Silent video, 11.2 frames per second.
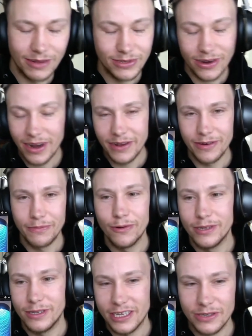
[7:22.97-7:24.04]
I'm sorry I didn't want to
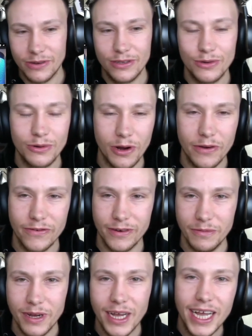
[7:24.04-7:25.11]
pause. I just want to talk over him.